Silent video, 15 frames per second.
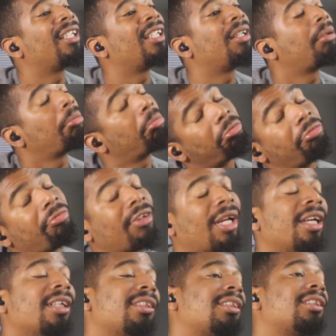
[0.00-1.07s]
think that there's other
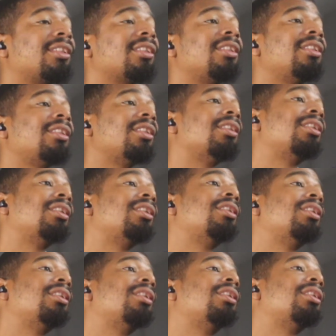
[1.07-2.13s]
countries maybe that are
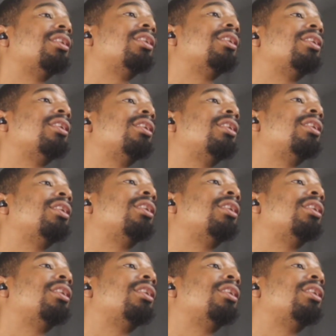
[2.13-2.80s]
better than America right now?